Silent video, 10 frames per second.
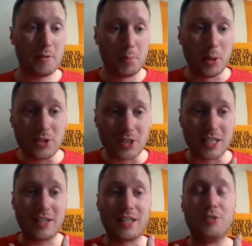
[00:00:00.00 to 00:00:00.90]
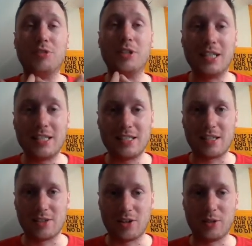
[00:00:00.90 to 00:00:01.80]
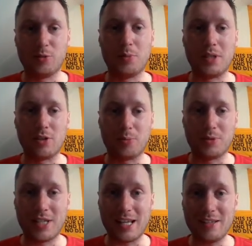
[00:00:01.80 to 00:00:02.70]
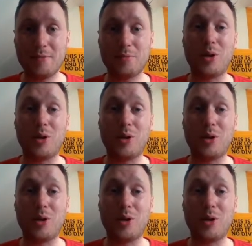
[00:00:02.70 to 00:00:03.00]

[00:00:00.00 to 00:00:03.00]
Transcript: Personally, I think a realistic target would be top 10,